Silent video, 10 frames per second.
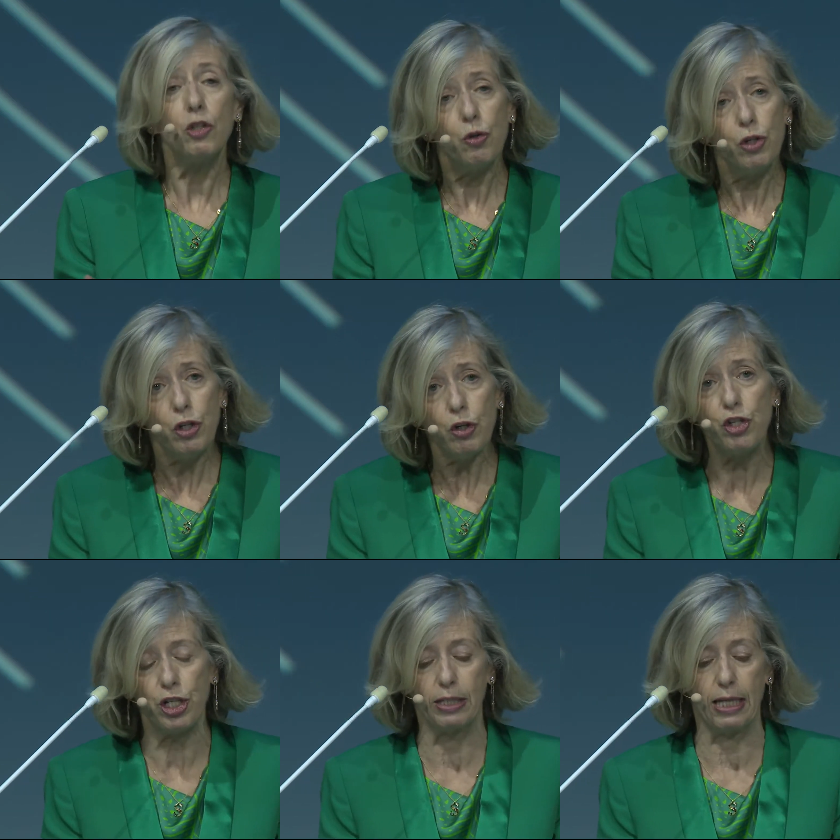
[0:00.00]
to
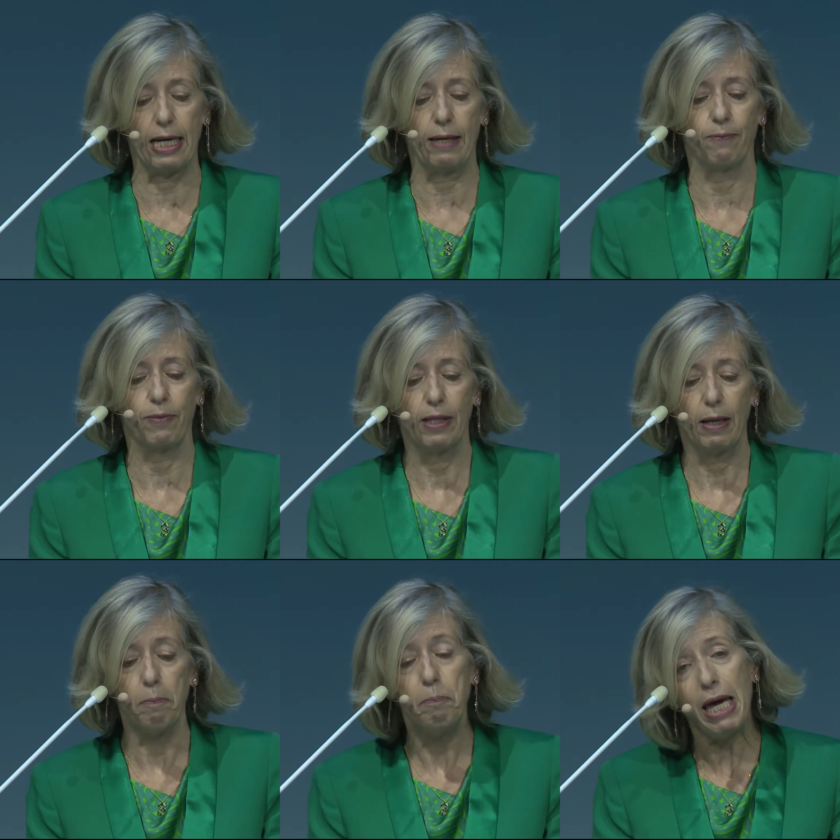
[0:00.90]
urgently
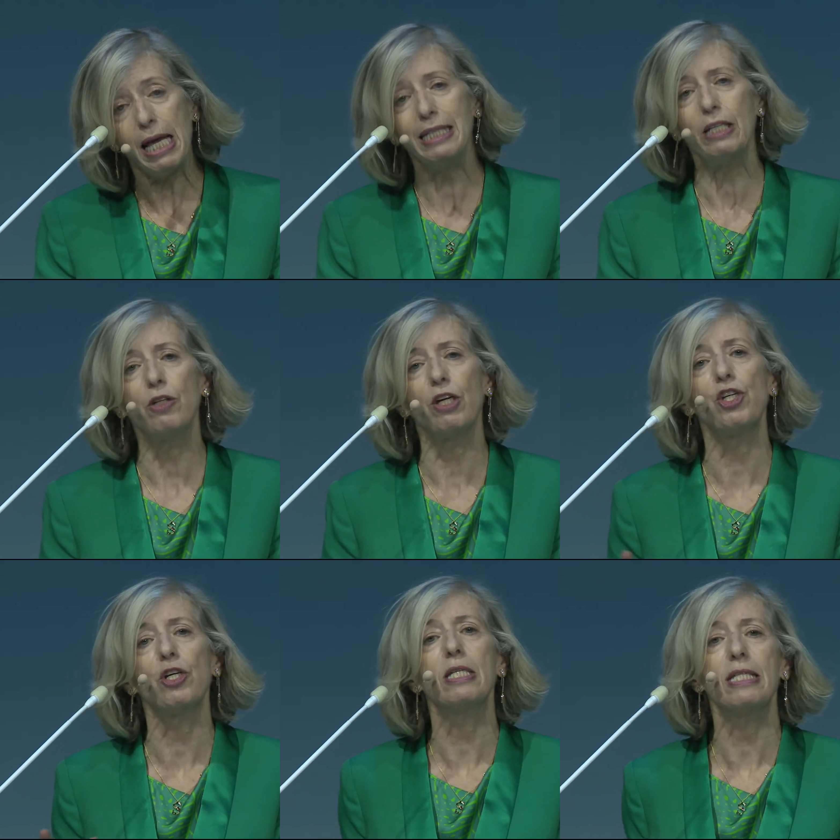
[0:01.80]
build
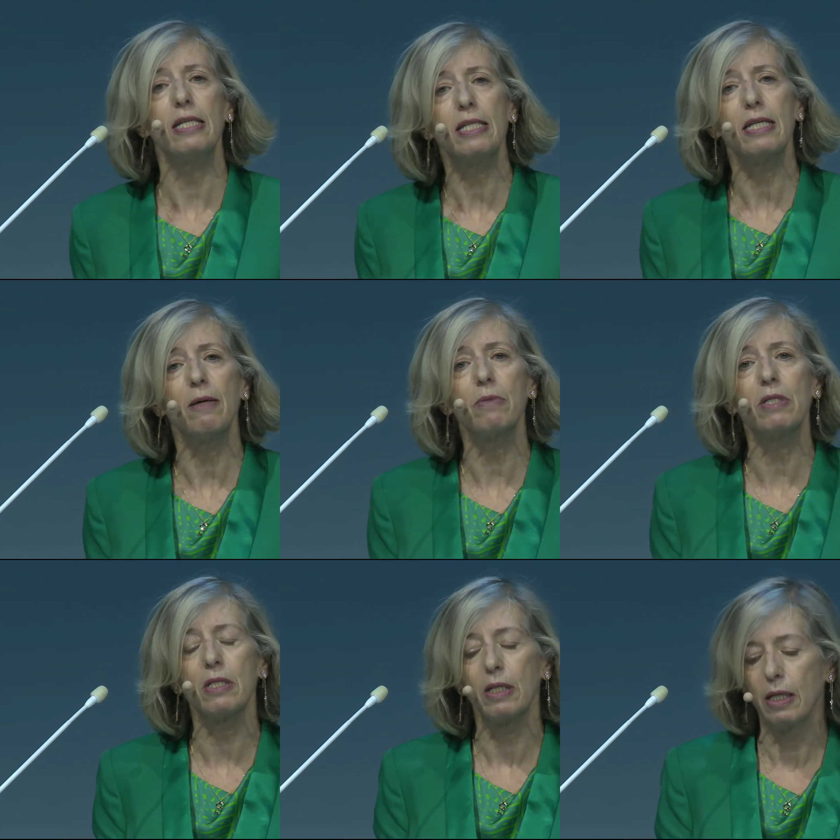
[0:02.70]
education
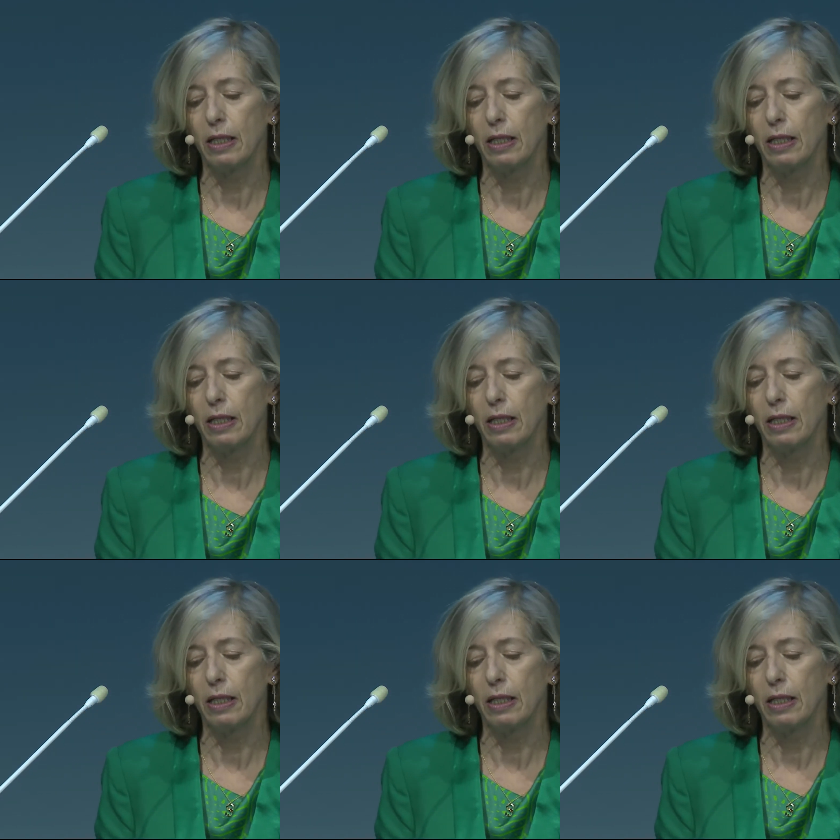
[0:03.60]
systems